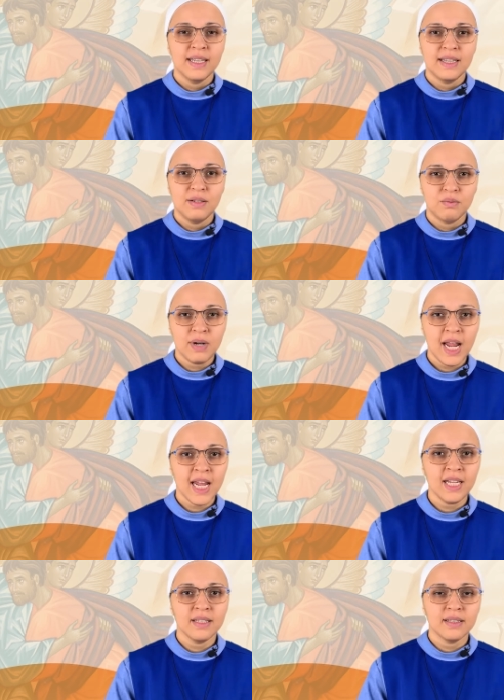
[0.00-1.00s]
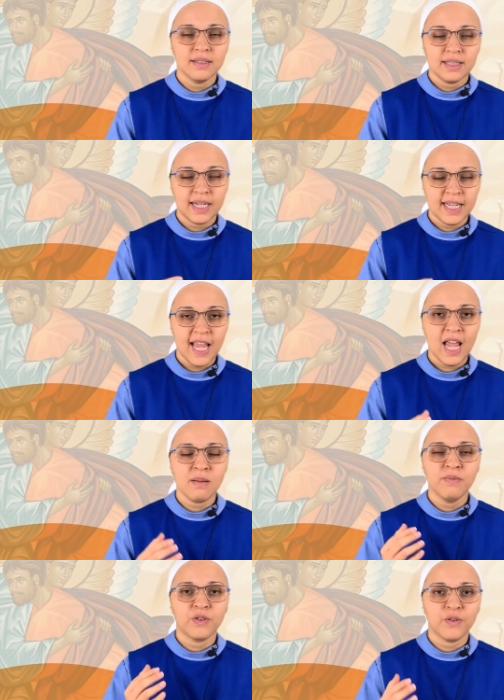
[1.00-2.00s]
the rain that
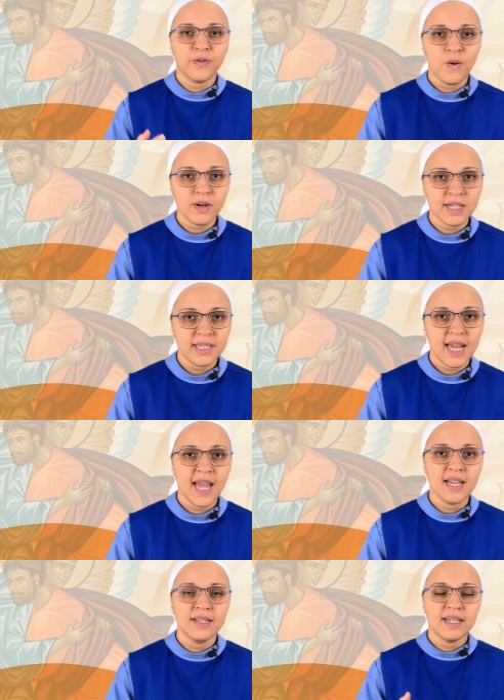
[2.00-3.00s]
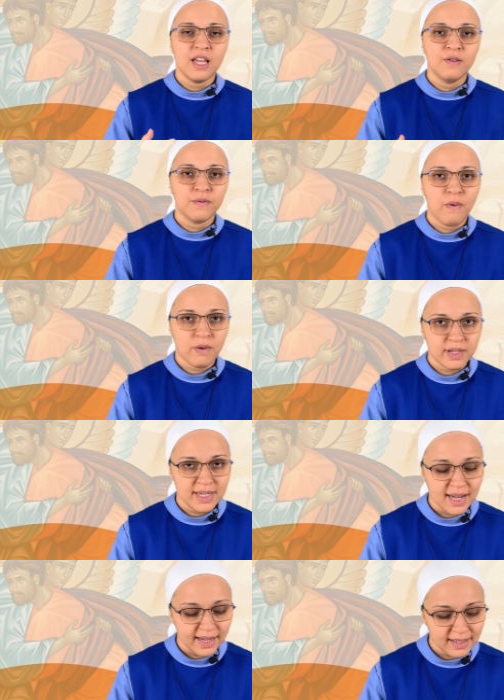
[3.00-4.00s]
came for 40 days and 40
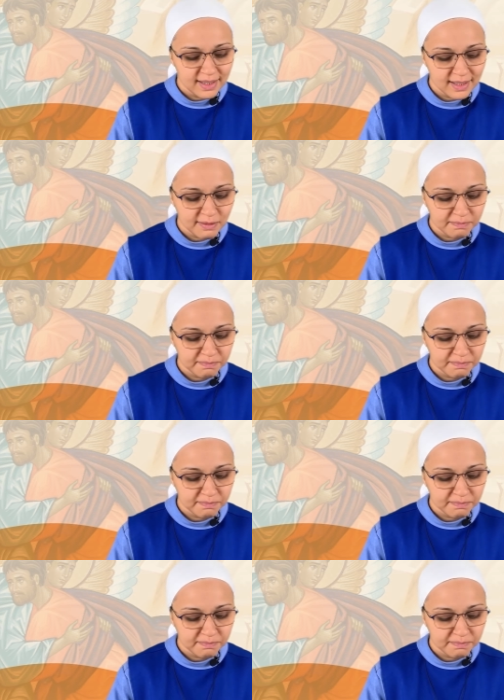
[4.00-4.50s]
nights.